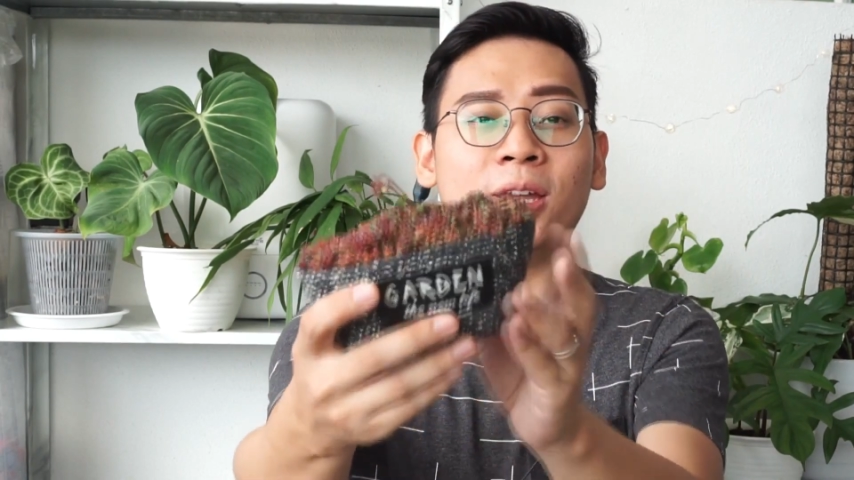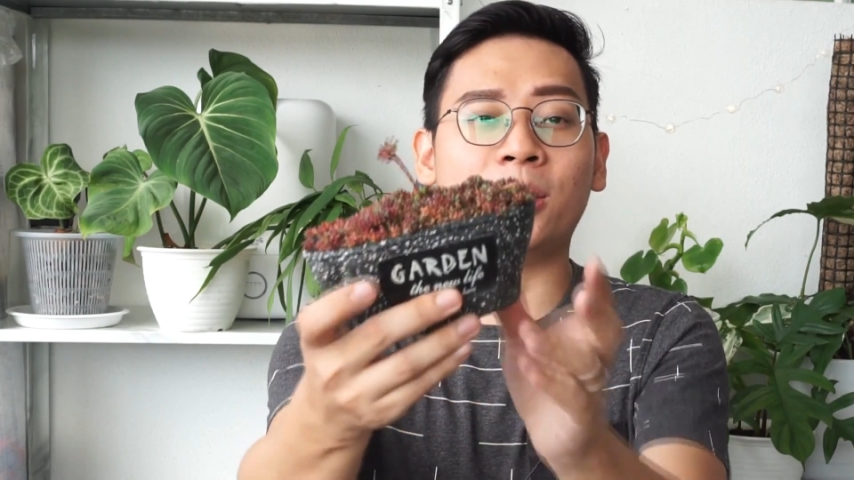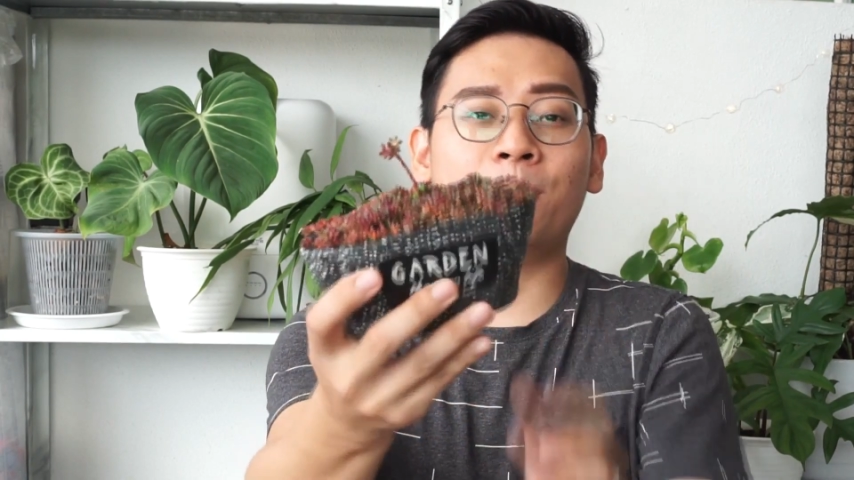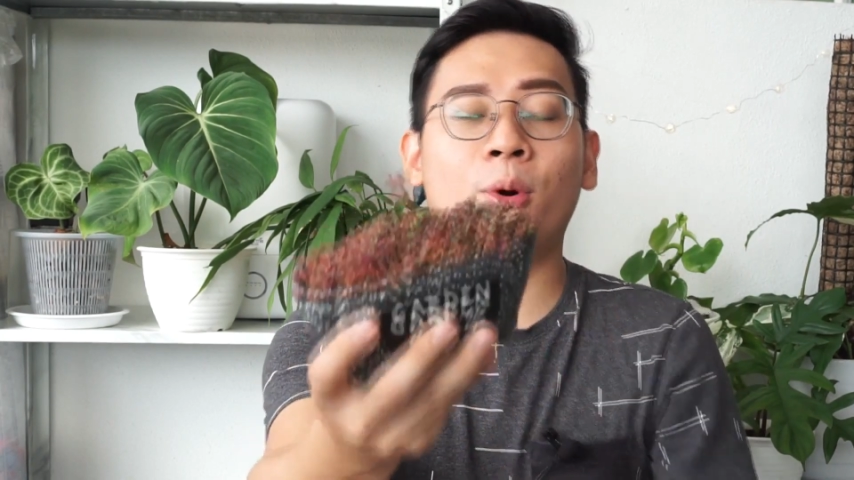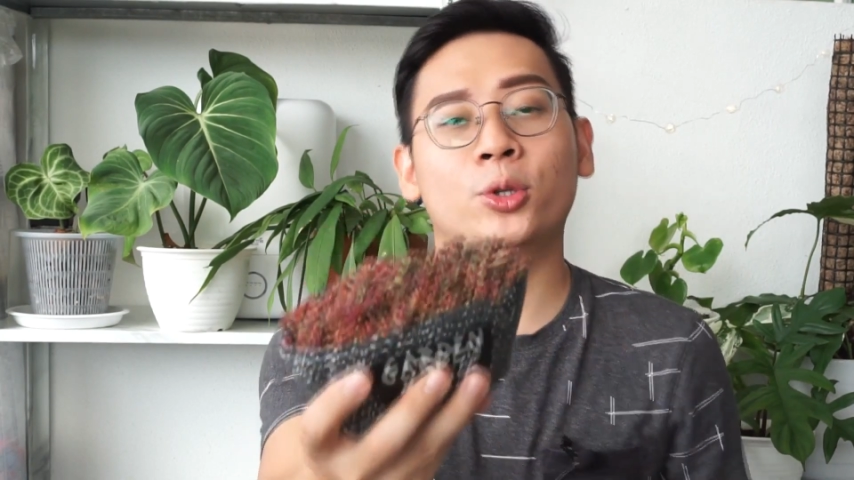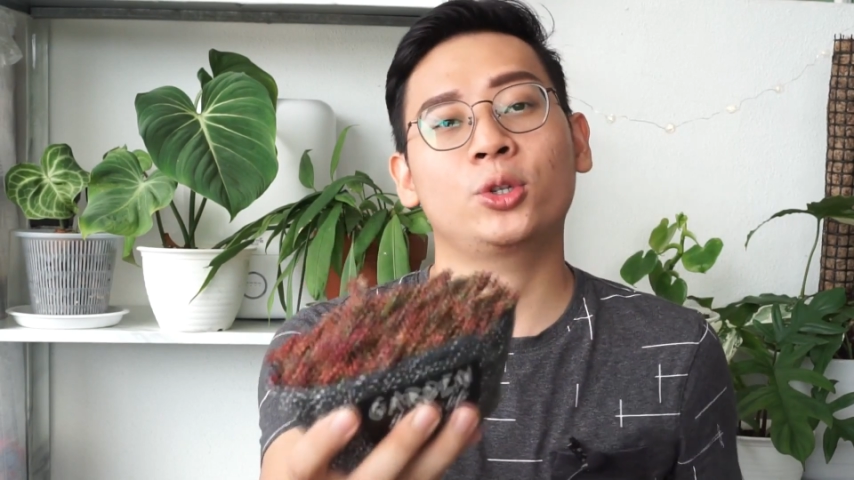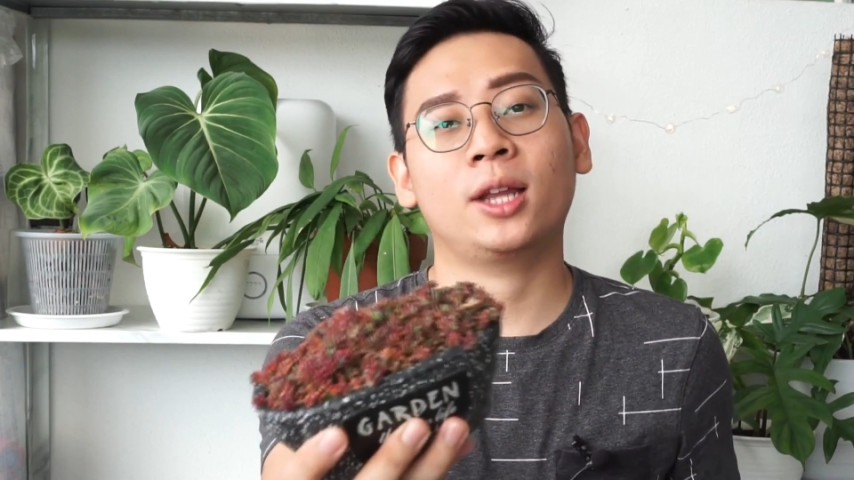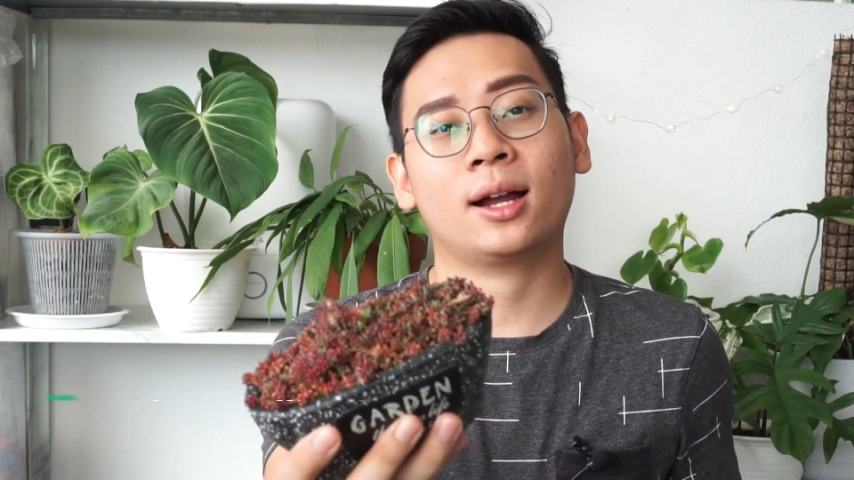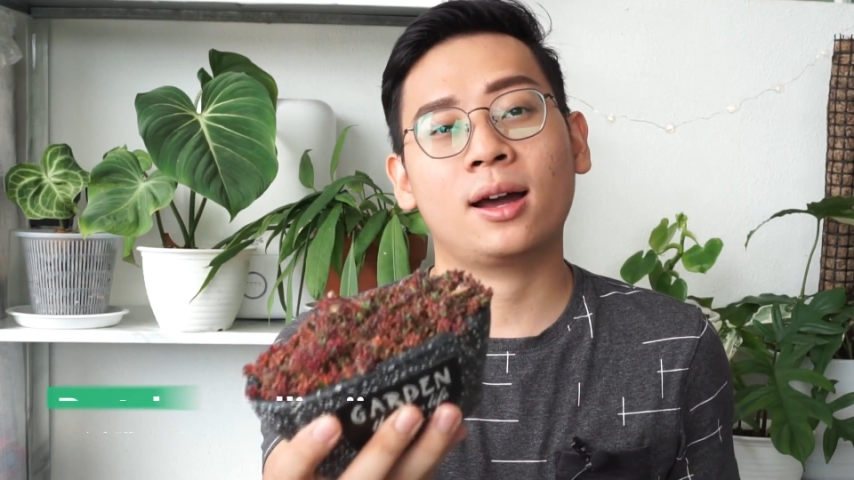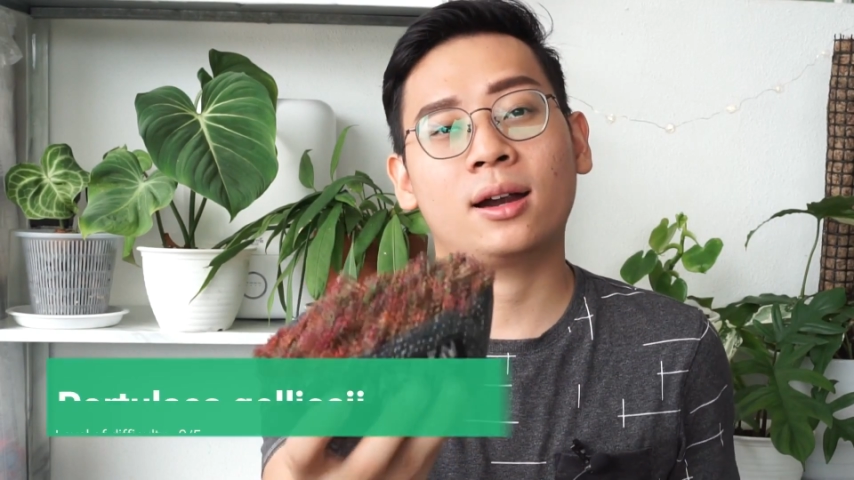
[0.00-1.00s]
the
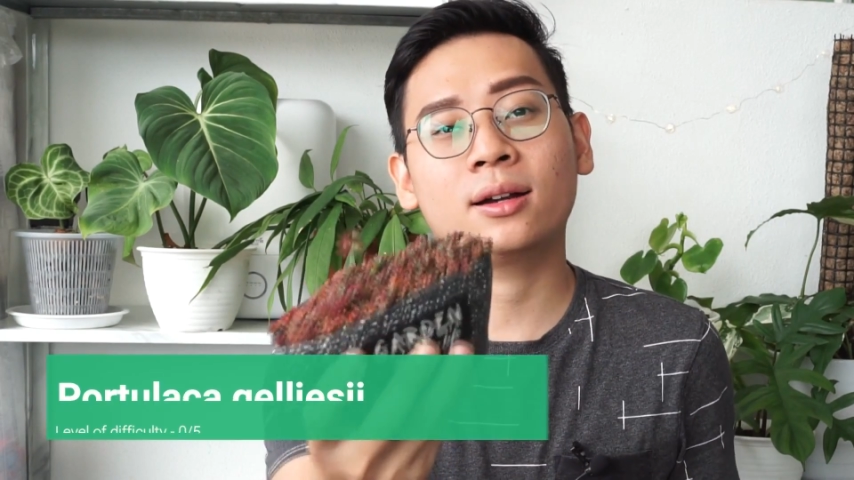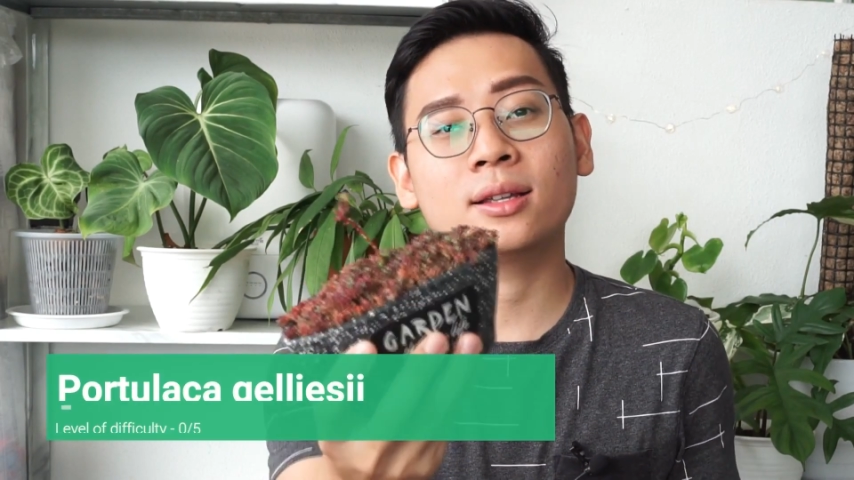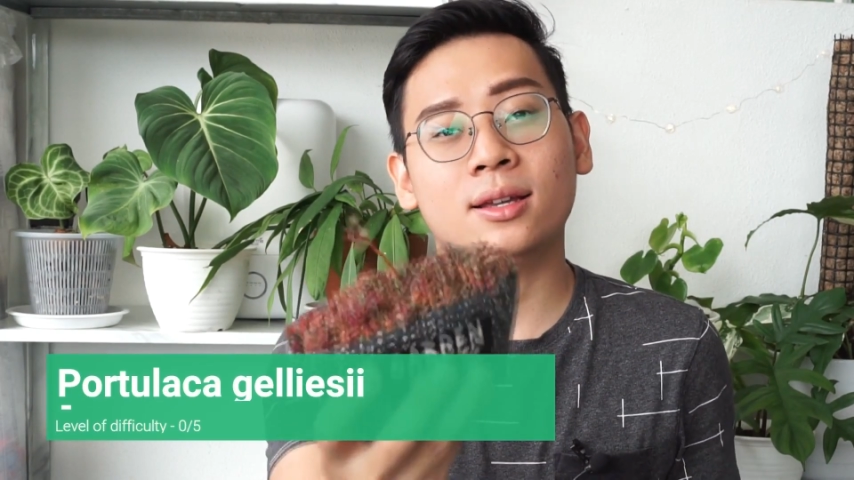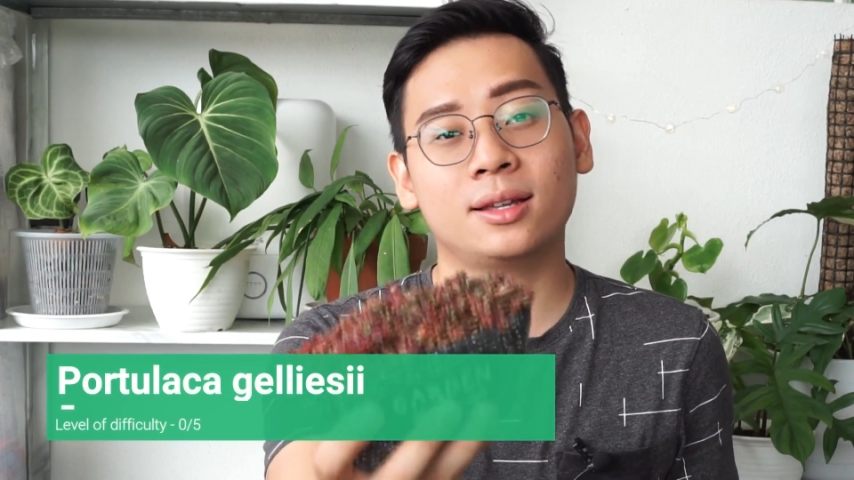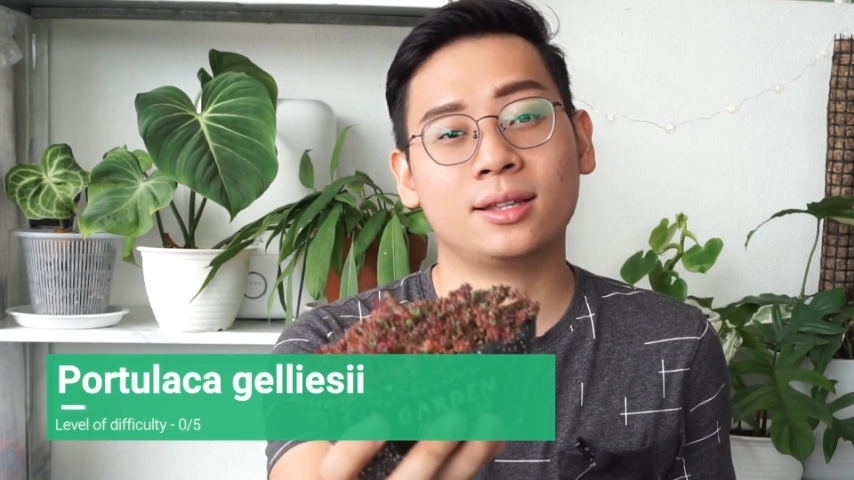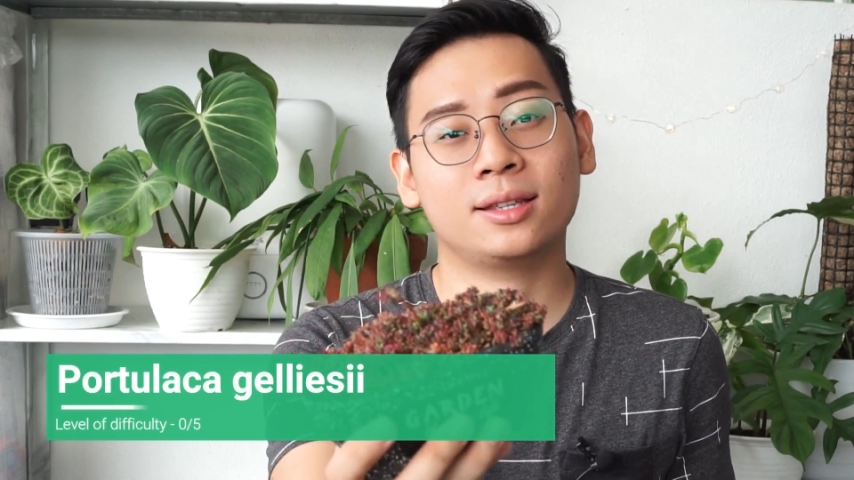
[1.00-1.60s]
Portulaca